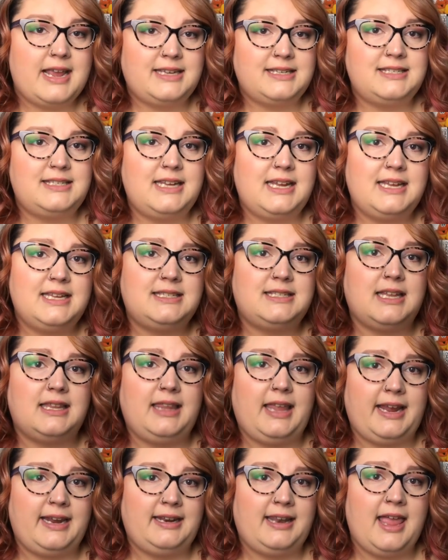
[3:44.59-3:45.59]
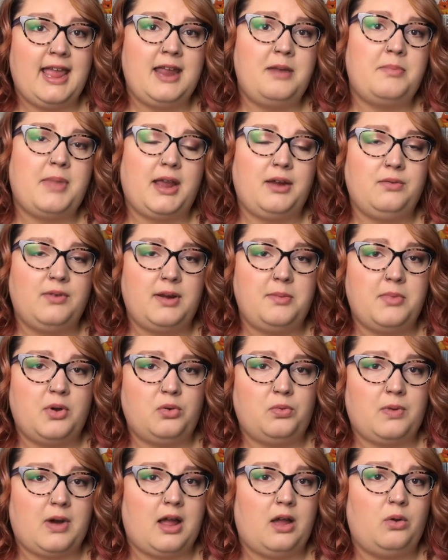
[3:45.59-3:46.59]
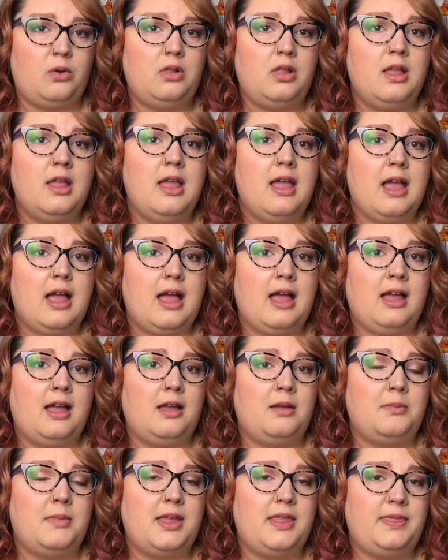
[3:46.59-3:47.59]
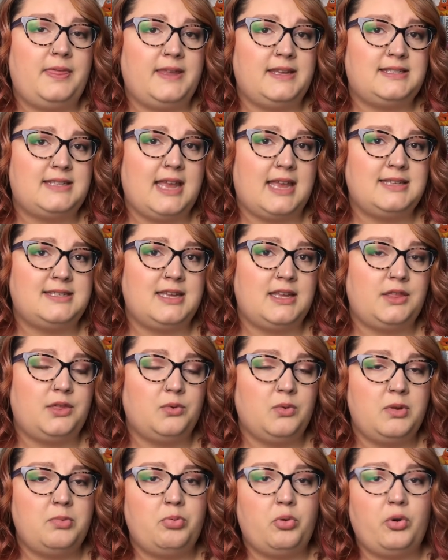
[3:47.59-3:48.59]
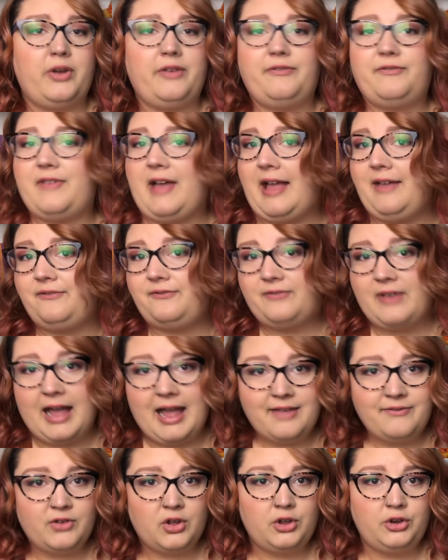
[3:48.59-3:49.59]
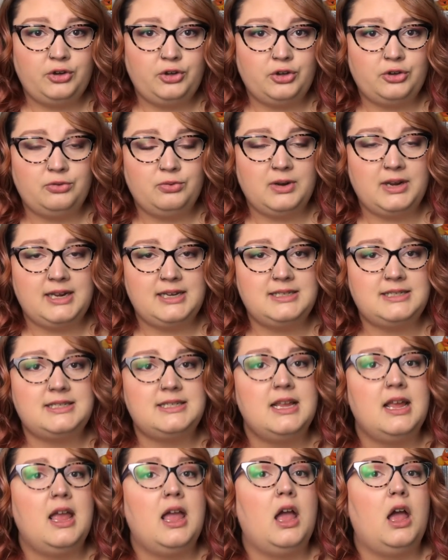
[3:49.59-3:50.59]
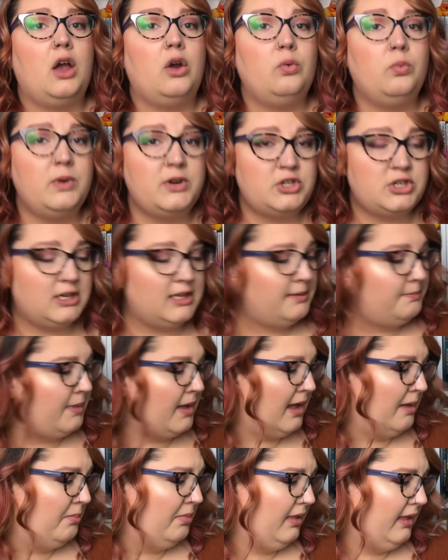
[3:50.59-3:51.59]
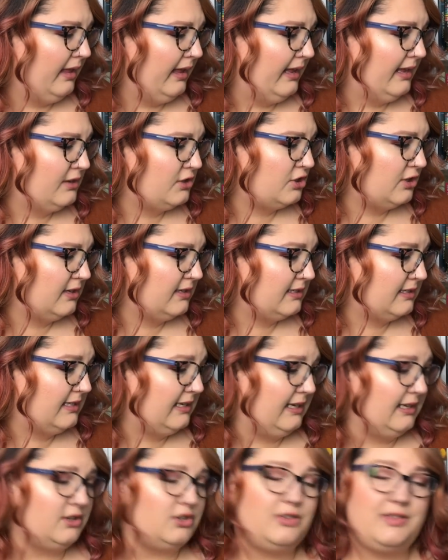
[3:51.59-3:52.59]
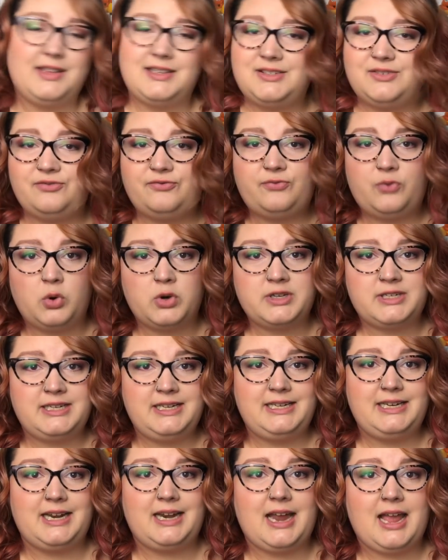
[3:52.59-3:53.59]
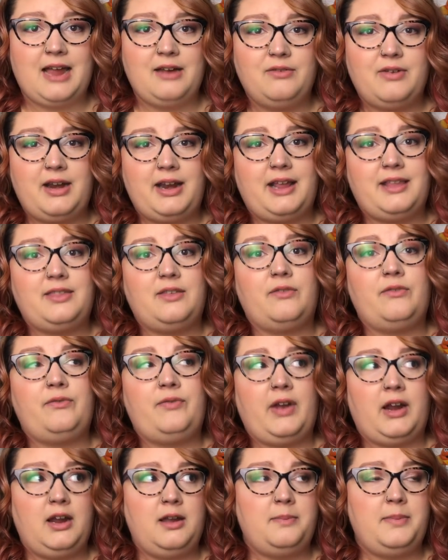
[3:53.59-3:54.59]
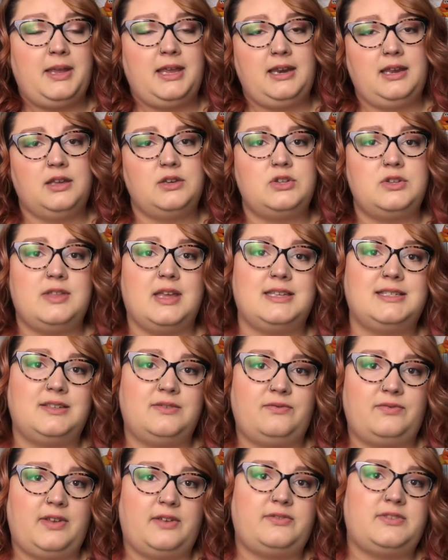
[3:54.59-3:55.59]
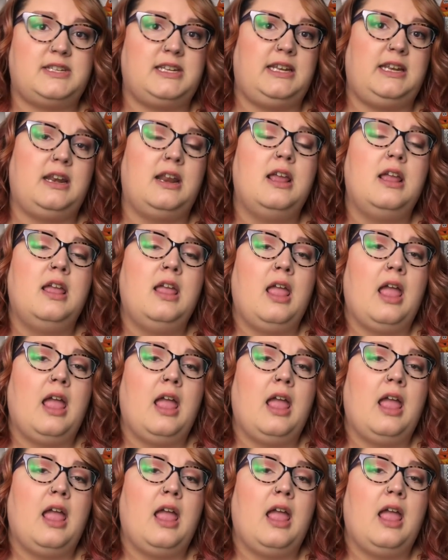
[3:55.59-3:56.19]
Next is Landline by Rainbow Rowell. Um, this has a 3.55 on Goodreads originally published, let's see, in 2014, and I read it at the very beginning of 2015.